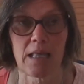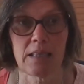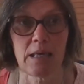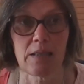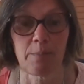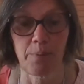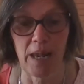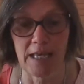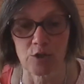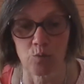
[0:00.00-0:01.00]
the
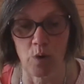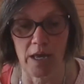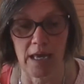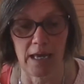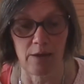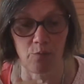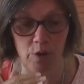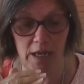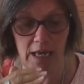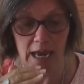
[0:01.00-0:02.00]
place where
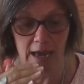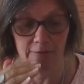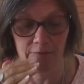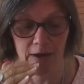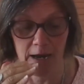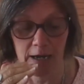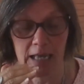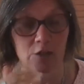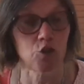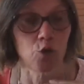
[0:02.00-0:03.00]
we have,
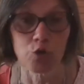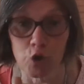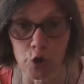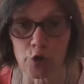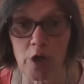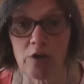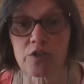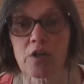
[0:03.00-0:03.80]
it stores glucose.